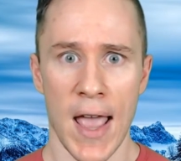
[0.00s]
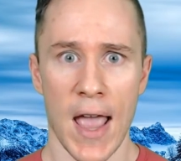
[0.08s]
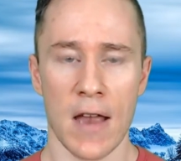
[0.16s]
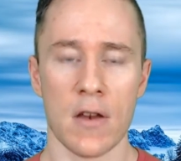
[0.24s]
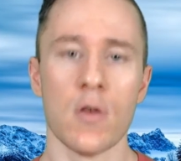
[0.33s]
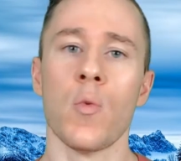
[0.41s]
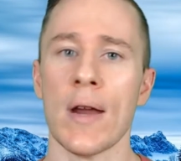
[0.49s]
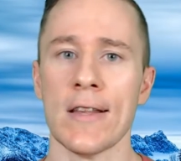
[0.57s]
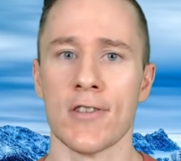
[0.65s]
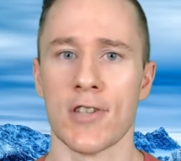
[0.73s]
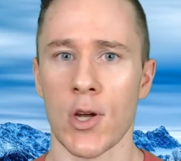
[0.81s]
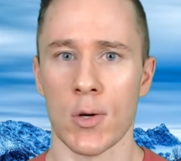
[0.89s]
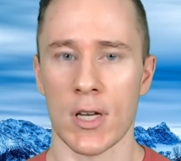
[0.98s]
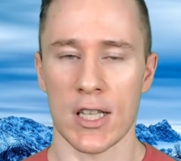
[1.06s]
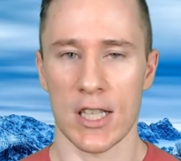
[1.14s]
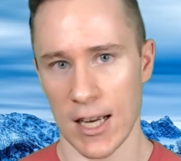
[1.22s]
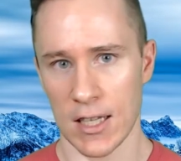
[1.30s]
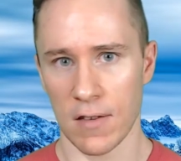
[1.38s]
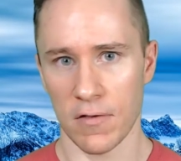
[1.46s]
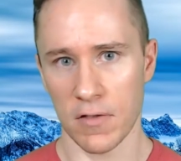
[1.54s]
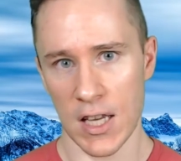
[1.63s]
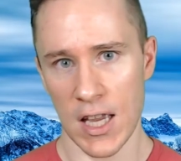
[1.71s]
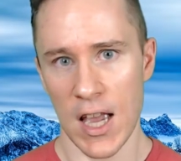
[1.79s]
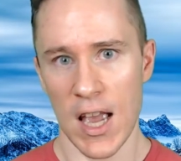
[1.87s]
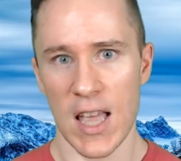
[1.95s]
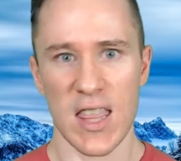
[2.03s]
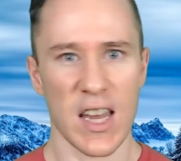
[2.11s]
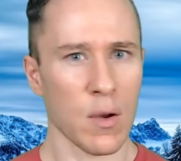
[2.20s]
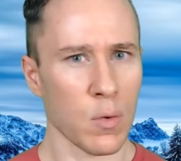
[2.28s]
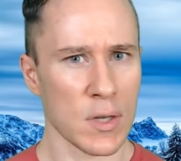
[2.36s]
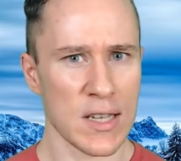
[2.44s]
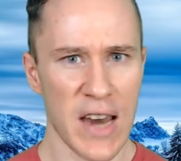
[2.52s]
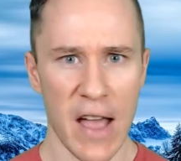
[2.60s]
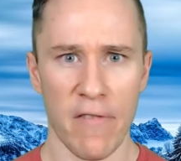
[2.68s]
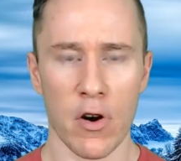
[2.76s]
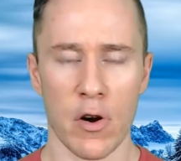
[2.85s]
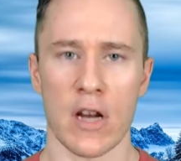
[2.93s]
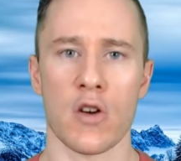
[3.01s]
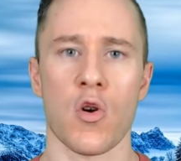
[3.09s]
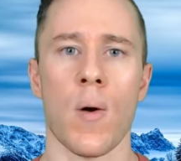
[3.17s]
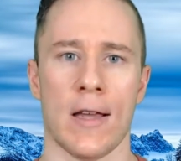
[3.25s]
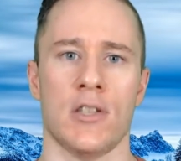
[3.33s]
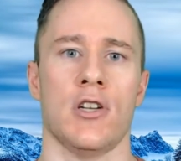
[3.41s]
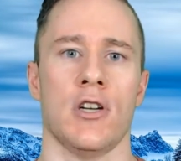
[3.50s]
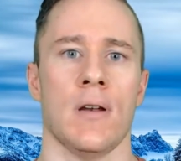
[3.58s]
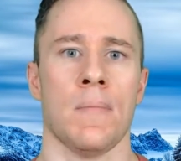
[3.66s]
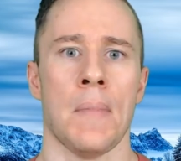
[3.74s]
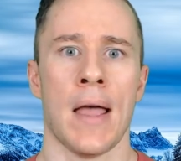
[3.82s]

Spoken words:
and you win so decisively that it was never in question.